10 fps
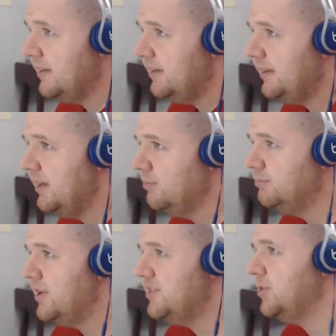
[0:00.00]
you know,
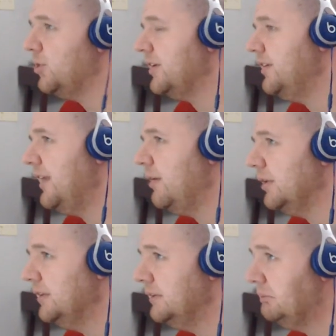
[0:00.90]
historically they
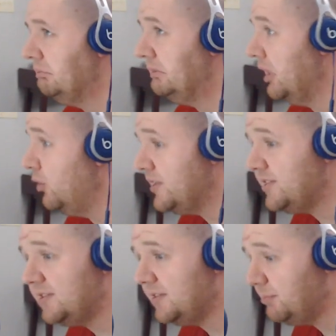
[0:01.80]
were
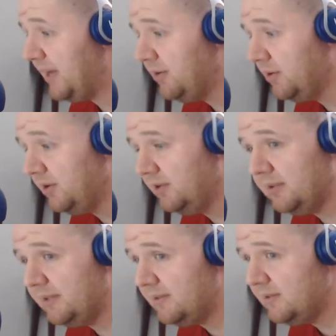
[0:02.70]
lowest payroll
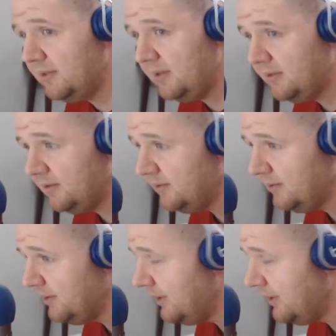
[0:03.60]
in the